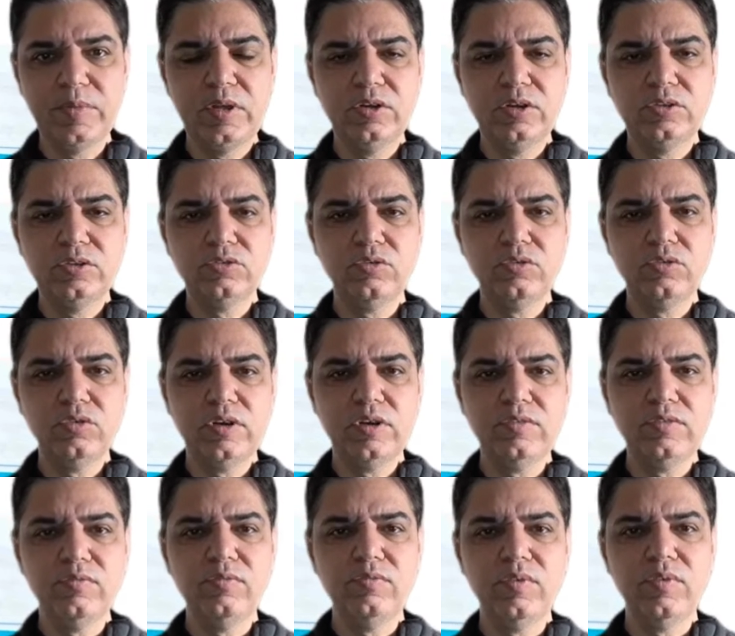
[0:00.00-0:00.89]
So
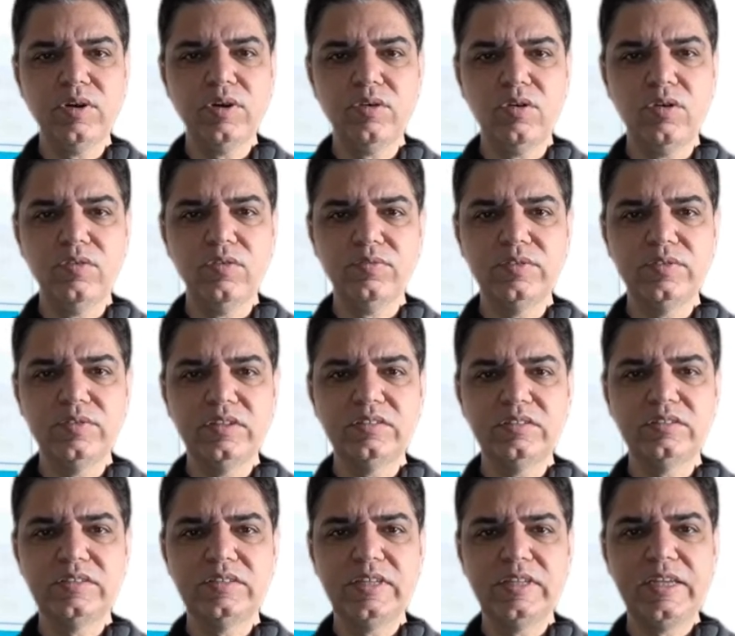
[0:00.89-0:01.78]
if one of this
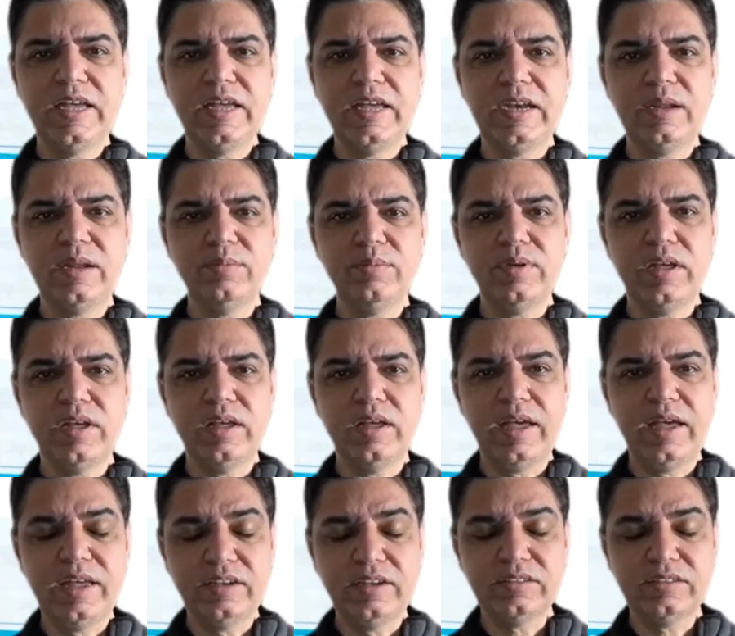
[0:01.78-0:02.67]
CNM
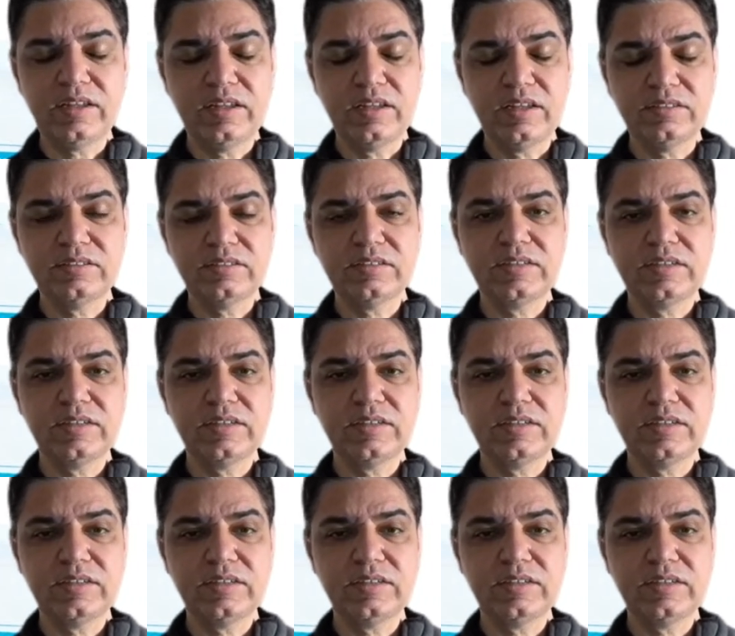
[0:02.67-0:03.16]
SS